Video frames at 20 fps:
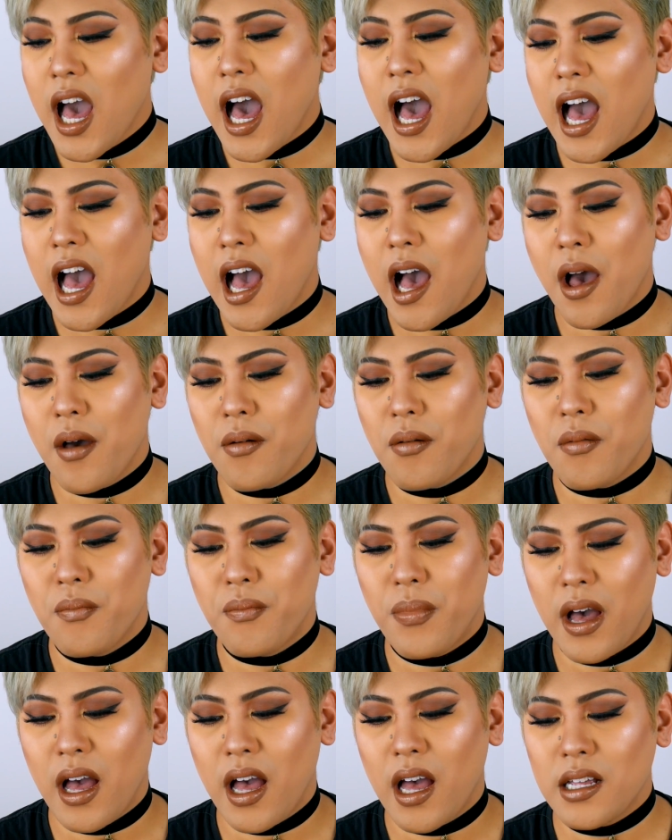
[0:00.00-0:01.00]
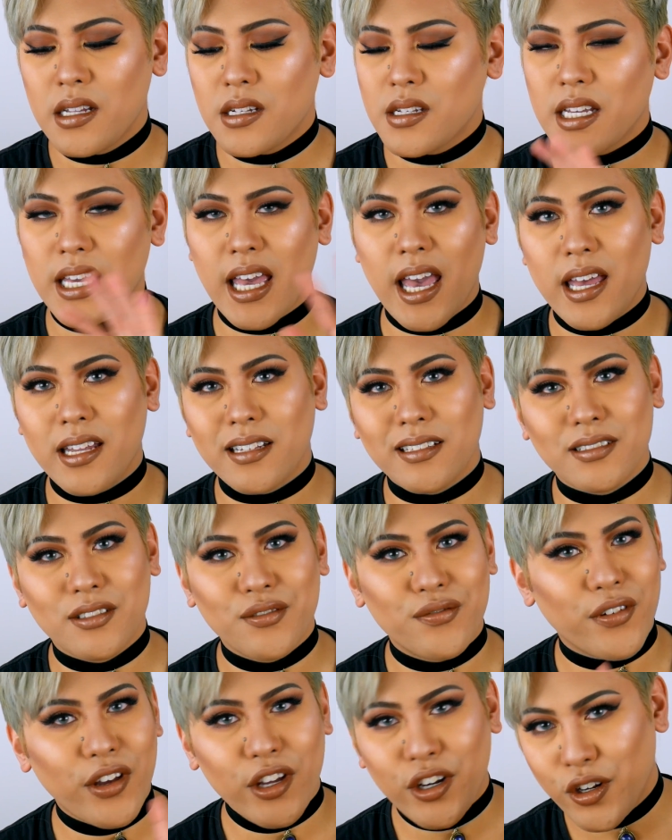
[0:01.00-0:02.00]
but again,
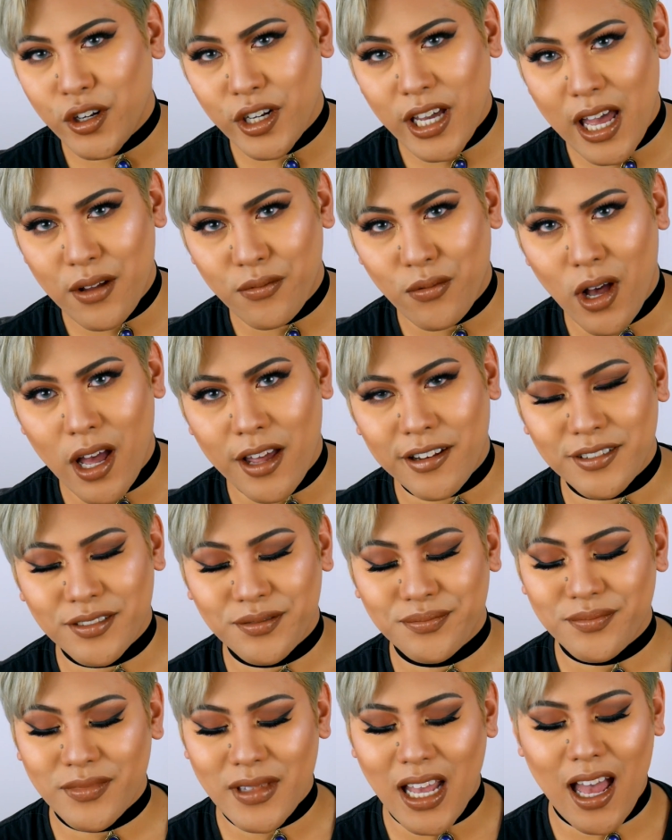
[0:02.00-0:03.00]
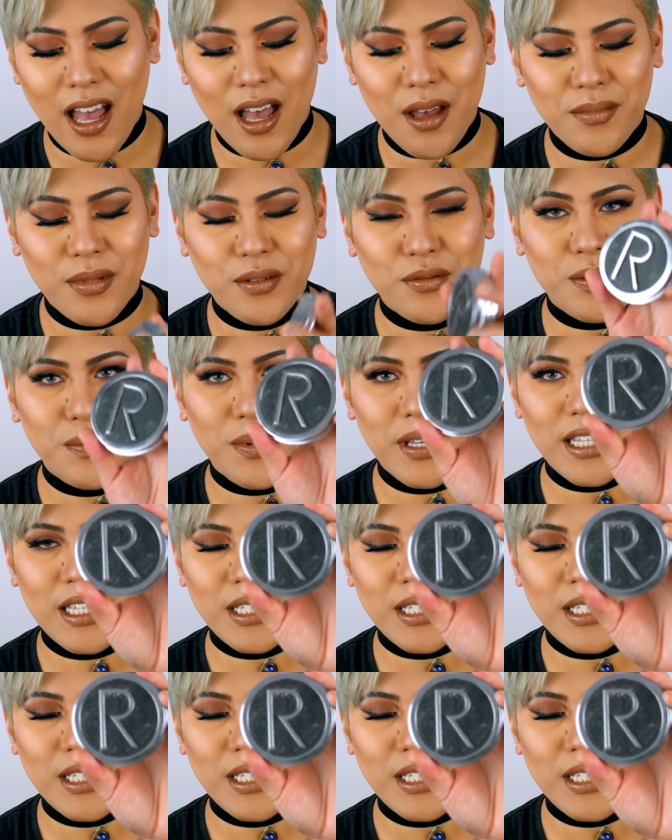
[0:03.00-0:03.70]
could only have one, it would be